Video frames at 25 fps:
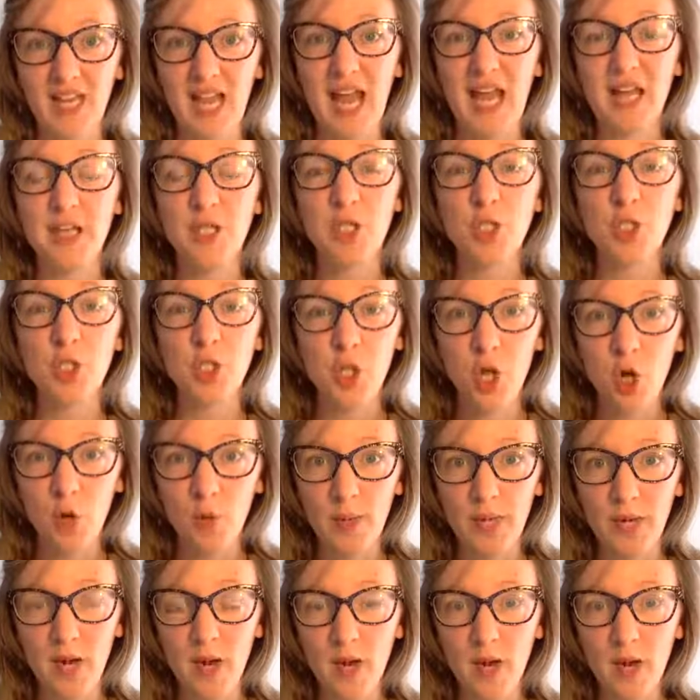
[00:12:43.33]
and
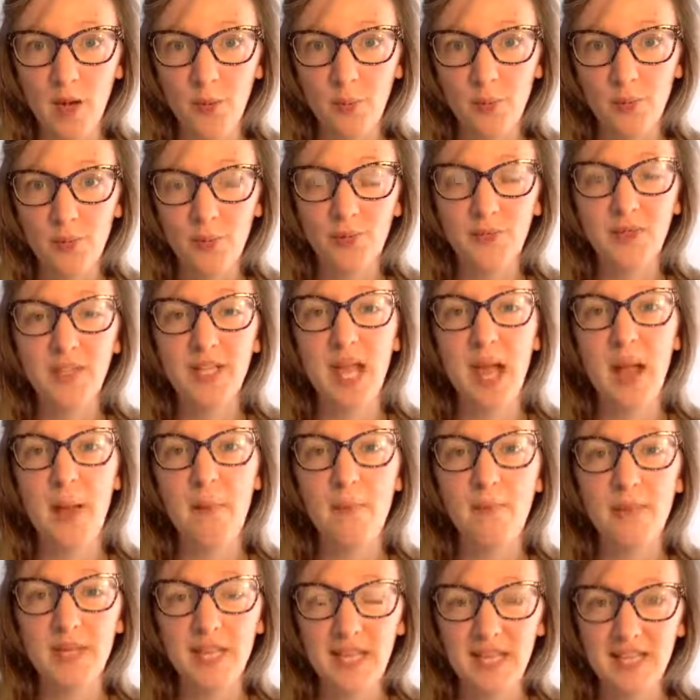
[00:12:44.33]
showing up
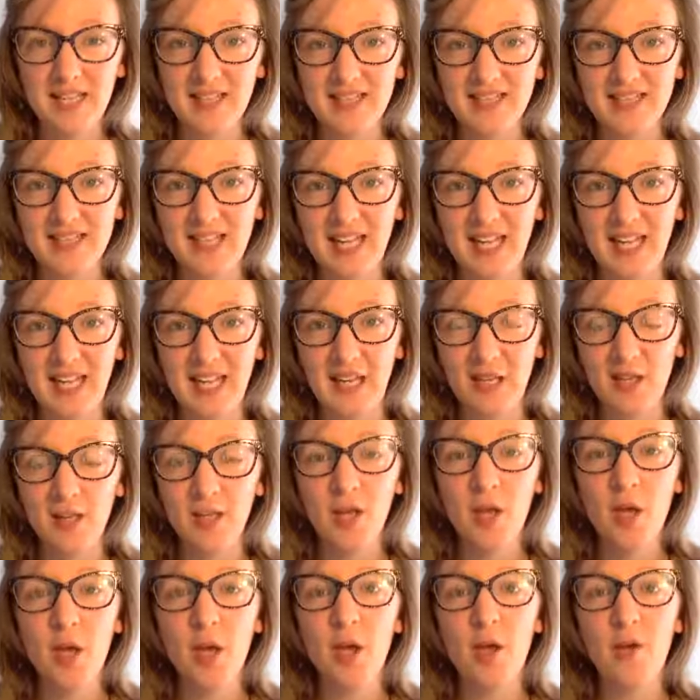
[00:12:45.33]
and being seen
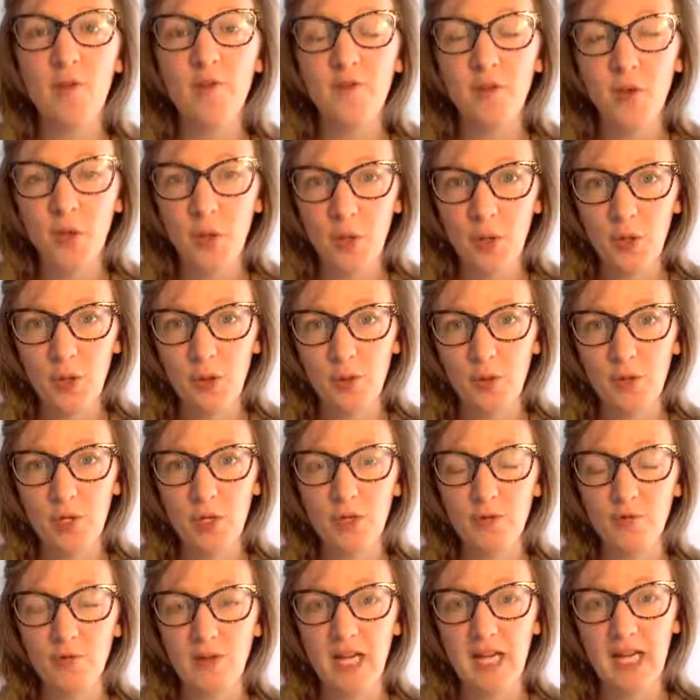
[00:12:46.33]
for who
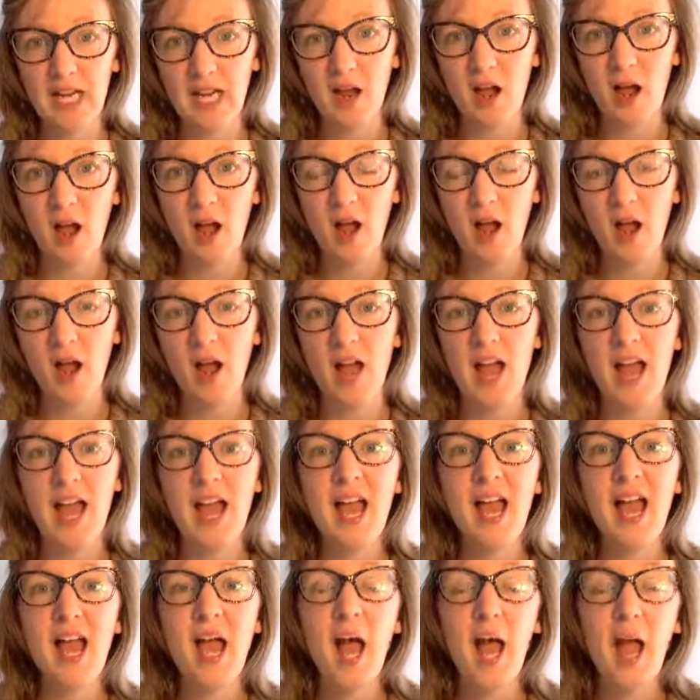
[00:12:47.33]
you really are.
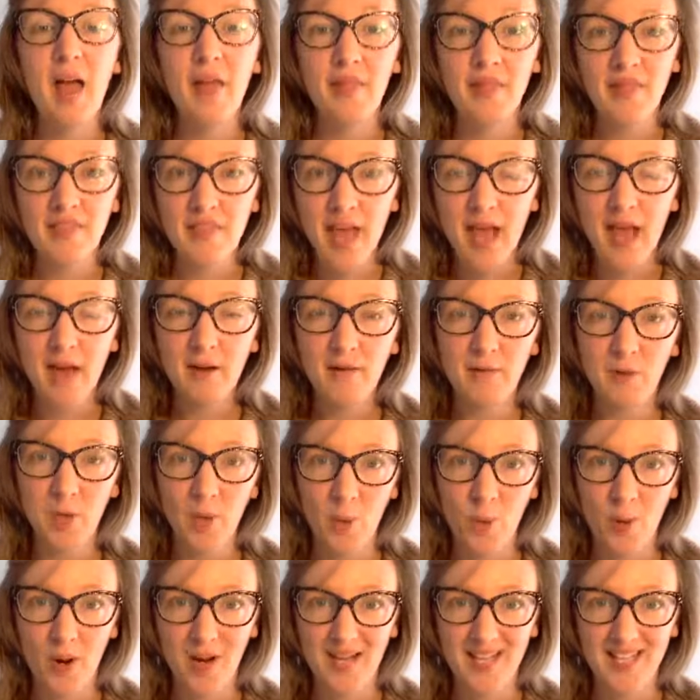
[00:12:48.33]
And that
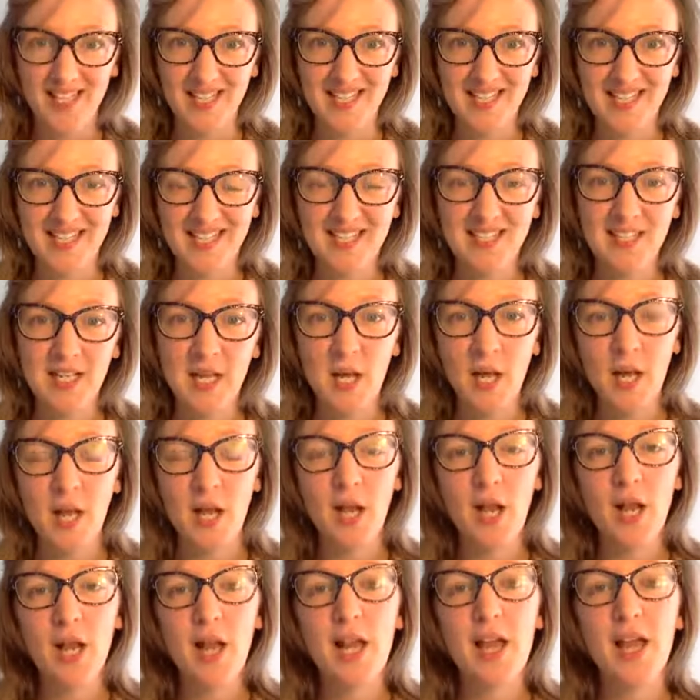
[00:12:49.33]
requires
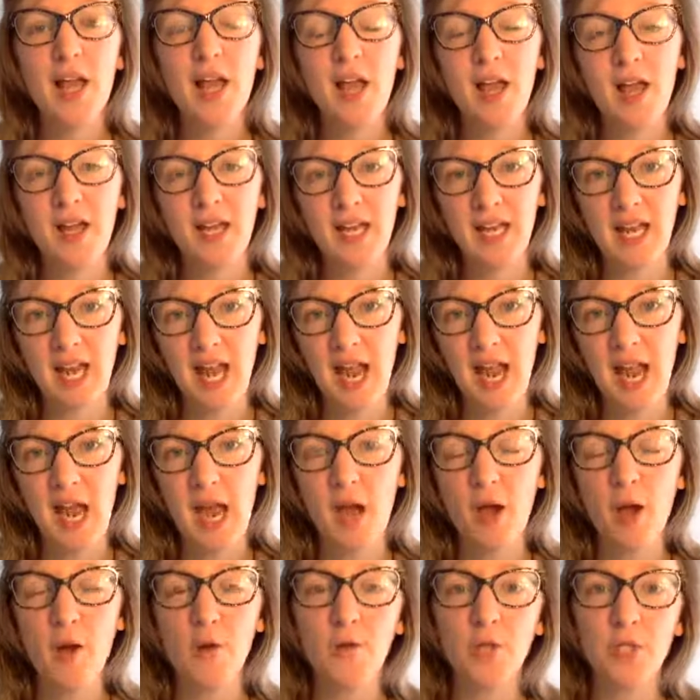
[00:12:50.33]
learning
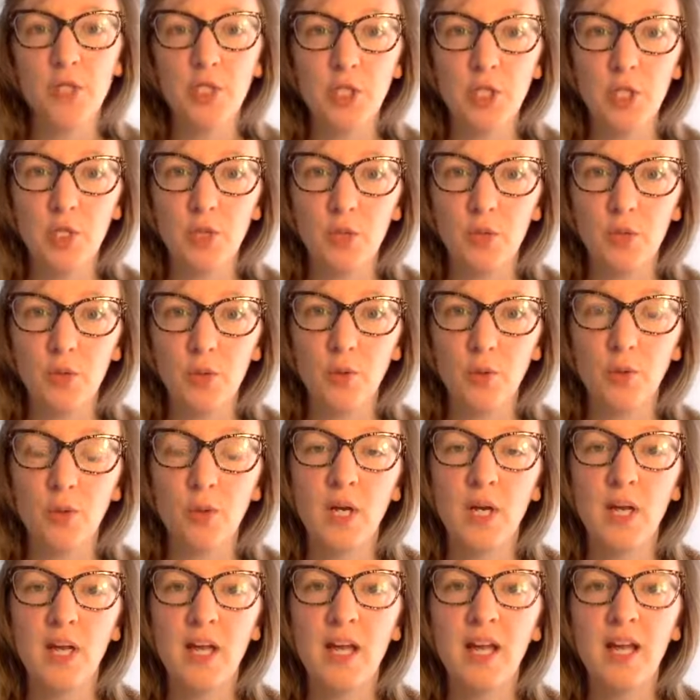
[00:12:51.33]
how to
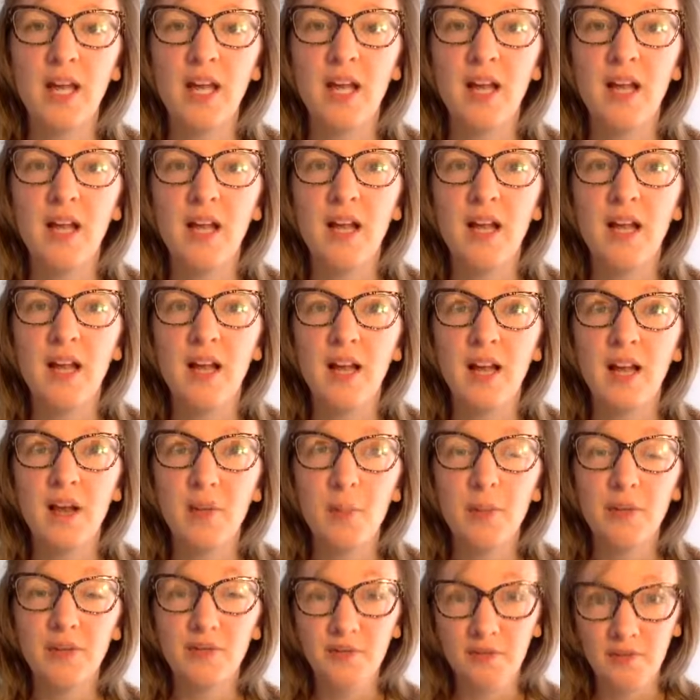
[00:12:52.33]

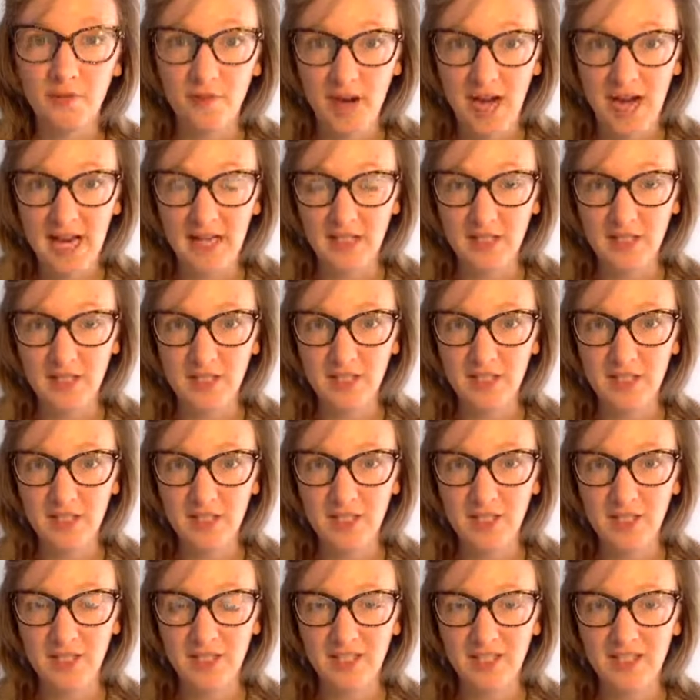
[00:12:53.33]
befriend
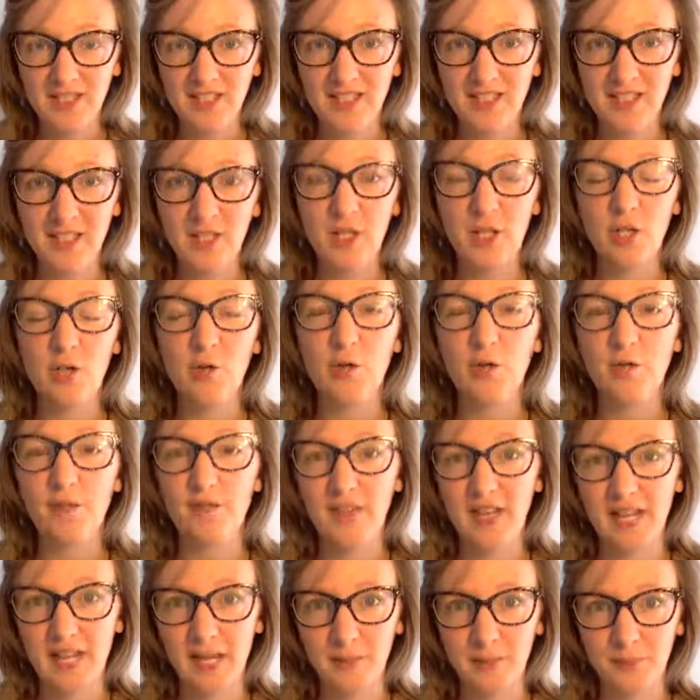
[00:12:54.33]
your
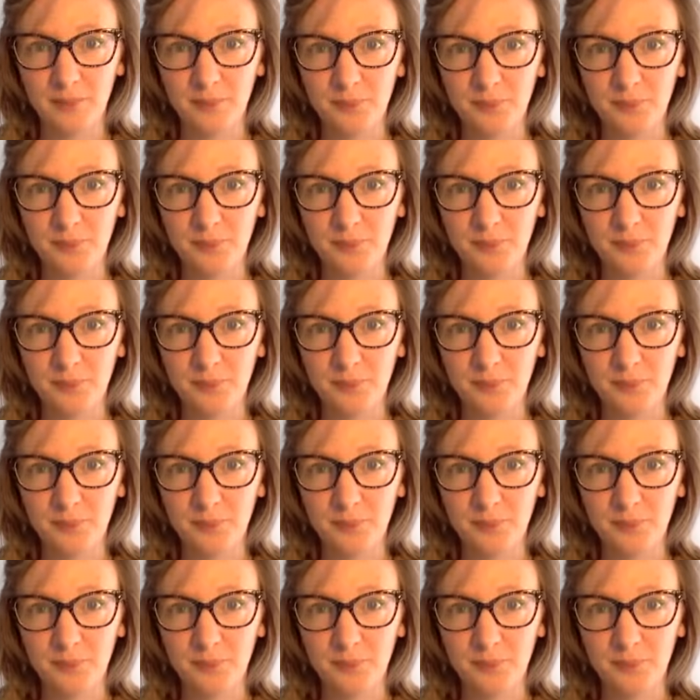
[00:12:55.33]
fear.